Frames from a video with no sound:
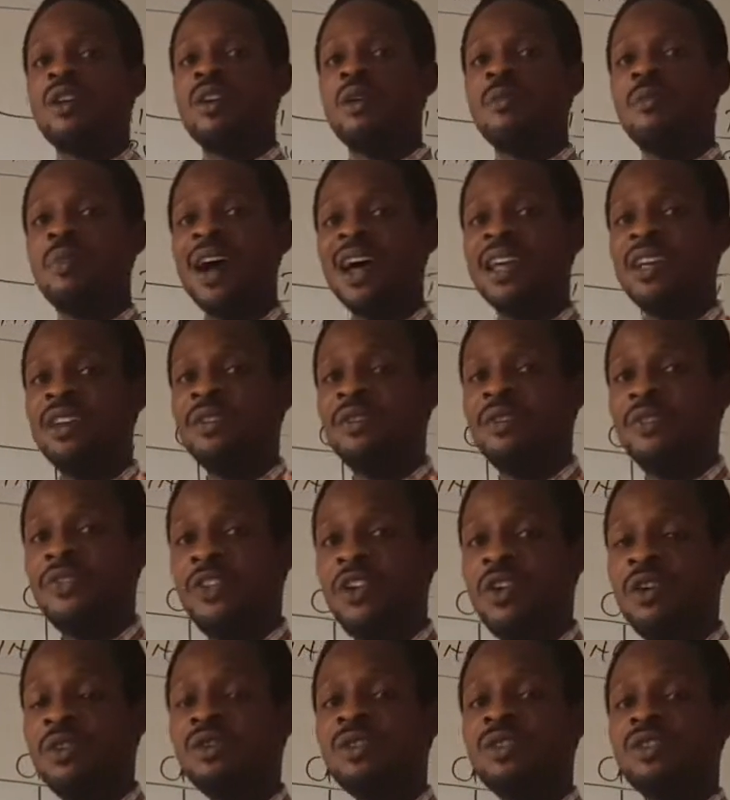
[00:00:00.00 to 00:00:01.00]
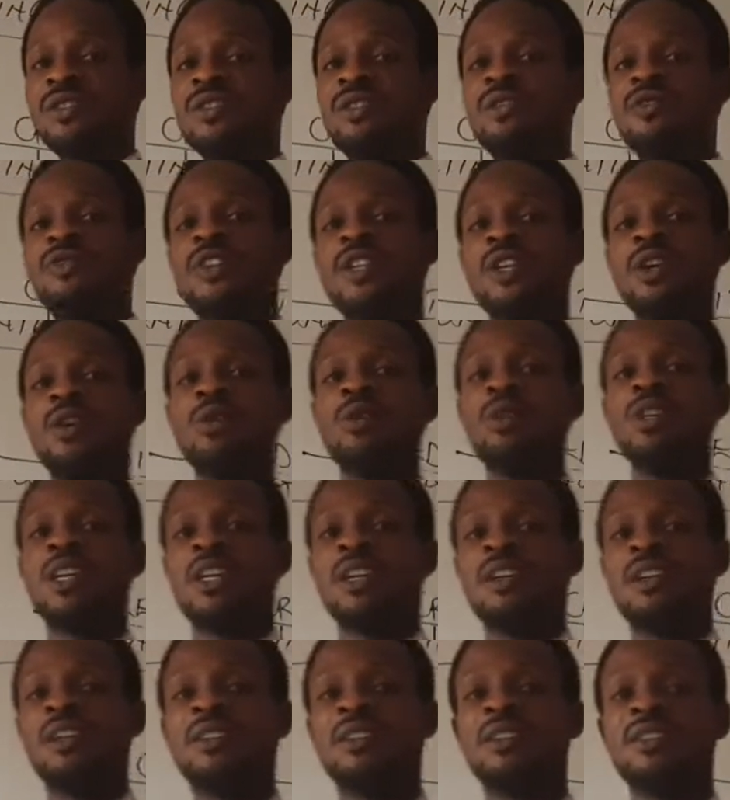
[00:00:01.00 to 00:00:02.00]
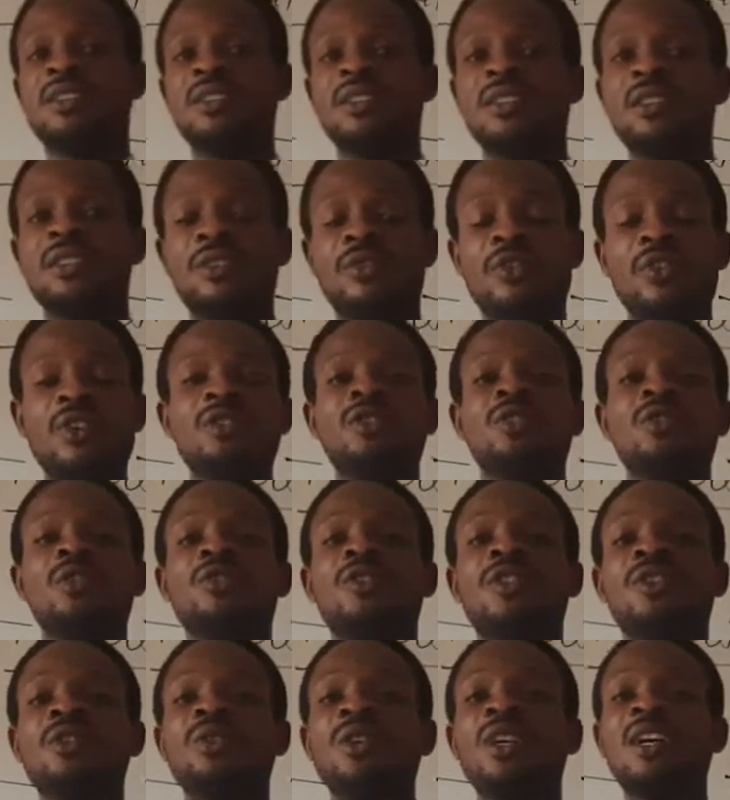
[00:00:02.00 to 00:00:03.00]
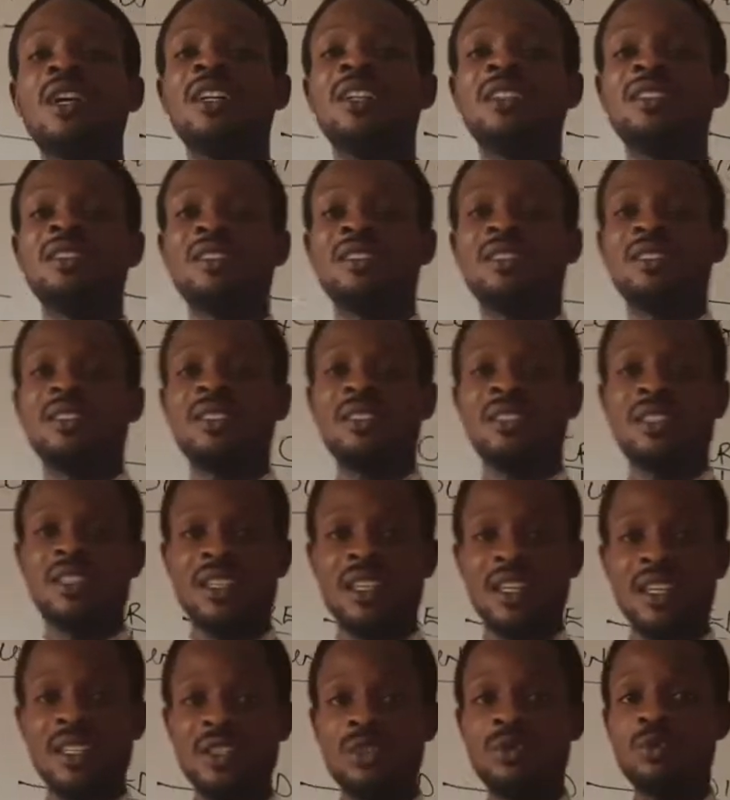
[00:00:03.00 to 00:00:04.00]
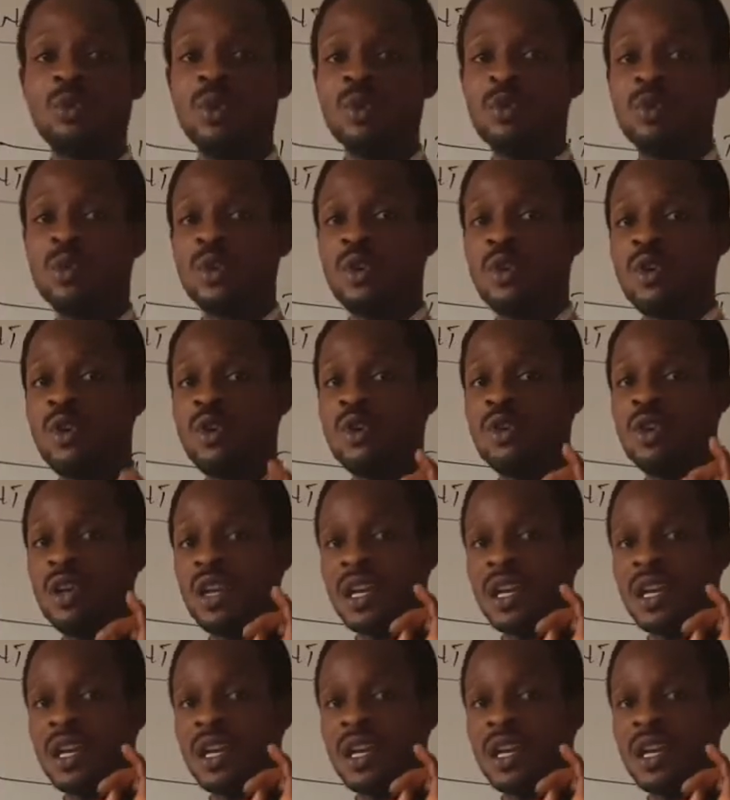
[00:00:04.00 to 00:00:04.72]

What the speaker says: by the funds of the owner. The funds of the owners is what we call